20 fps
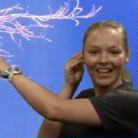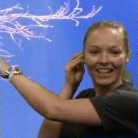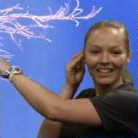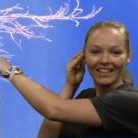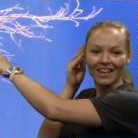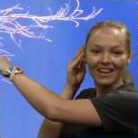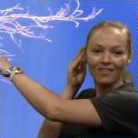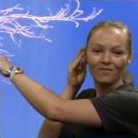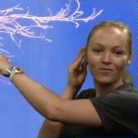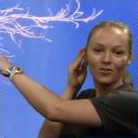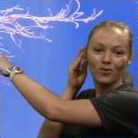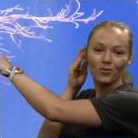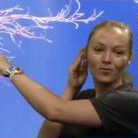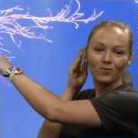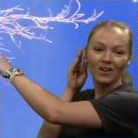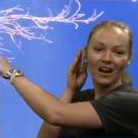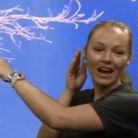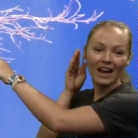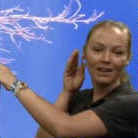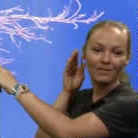They have
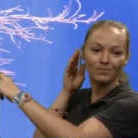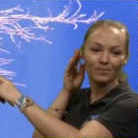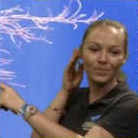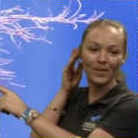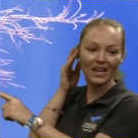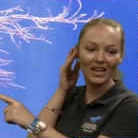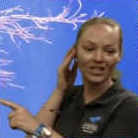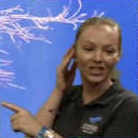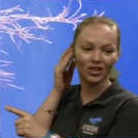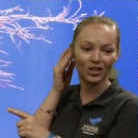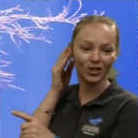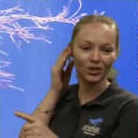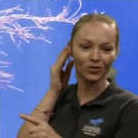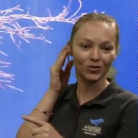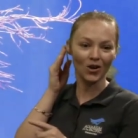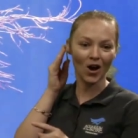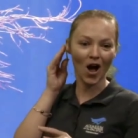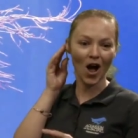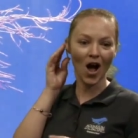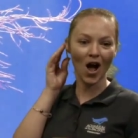great big
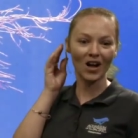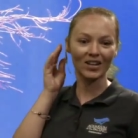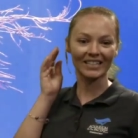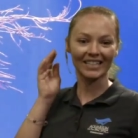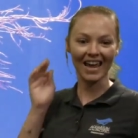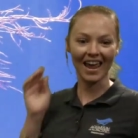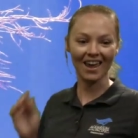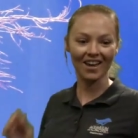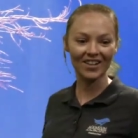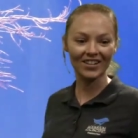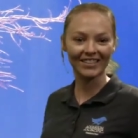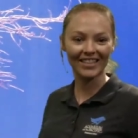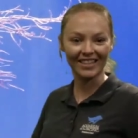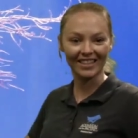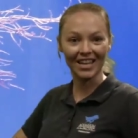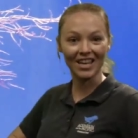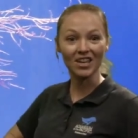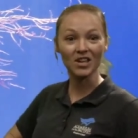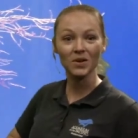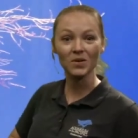strong tails that
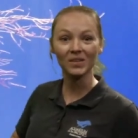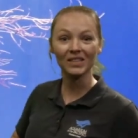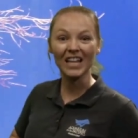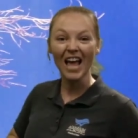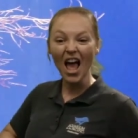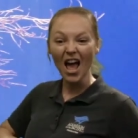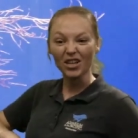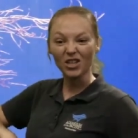they use